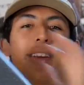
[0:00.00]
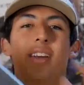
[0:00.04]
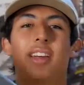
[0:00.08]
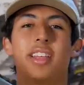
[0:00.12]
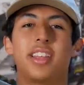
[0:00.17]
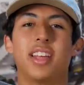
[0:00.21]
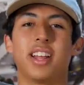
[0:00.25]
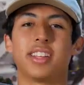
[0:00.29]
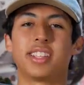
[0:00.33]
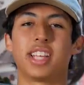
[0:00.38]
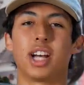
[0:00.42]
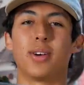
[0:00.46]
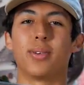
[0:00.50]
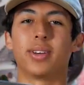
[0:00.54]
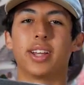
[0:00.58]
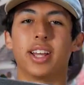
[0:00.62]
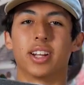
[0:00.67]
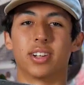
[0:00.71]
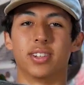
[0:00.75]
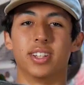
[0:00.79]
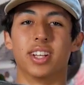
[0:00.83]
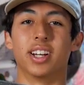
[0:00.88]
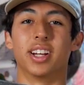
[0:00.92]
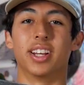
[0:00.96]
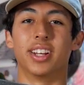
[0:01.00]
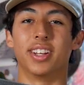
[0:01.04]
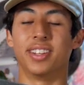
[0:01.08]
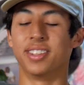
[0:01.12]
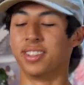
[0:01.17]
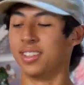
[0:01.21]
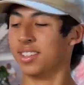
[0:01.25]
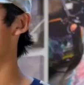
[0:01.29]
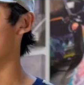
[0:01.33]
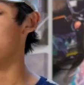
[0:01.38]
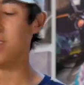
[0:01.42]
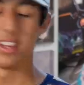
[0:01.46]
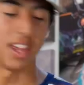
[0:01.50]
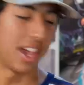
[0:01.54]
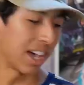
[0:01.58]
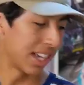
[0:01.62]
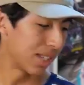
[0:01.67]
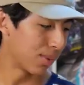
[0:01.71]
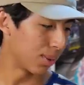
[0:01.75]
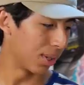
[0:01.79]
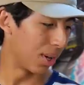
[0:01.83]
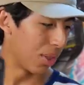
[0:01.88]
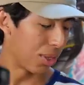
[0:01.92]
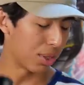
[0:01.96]
And that's how we get her done. So
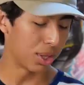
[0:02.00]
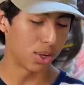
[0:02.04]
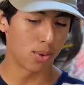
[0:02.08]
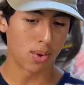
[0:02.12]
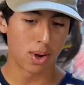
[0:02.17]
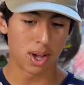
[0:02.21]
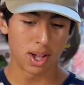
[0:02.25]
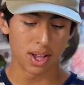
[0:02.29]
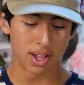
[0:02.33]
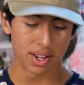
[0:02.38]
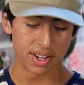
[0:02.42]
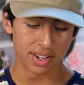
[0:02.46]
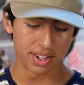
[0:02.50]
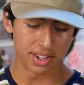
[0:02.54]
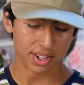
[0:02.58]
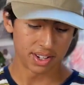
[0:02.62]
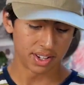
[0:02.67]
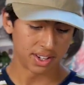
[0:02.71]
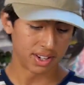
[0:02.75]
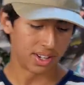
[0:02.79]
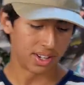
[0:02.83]
next we're gonna throw on